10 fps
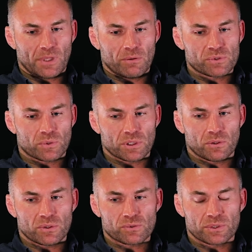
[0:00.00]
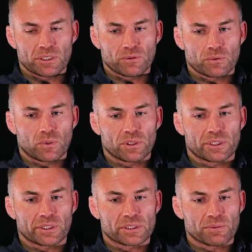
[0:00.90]
was one of those really
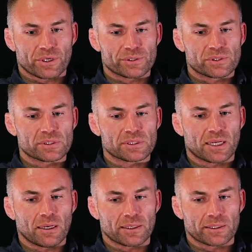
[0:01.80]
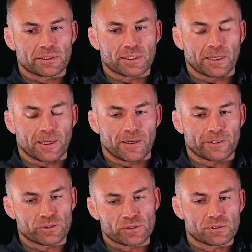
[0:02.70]
rewarding experiences that
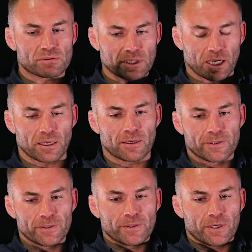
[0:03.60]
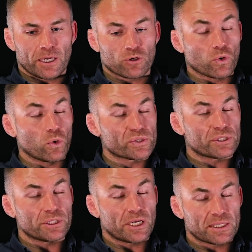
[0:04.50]
you just kind of, it grows
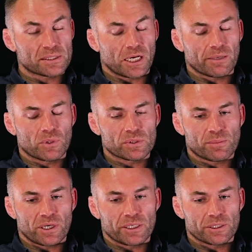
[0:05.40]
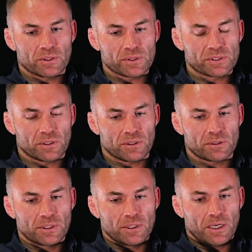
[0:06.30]
in you as time goes by, you know. So
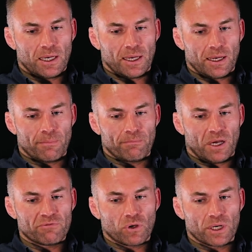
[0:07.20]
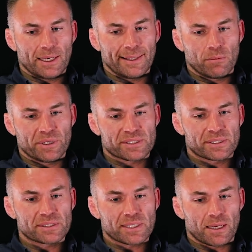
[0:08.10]
I've done a little bit
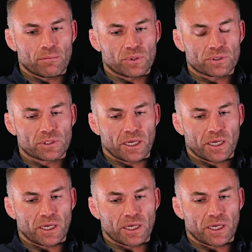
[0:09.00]
since then, but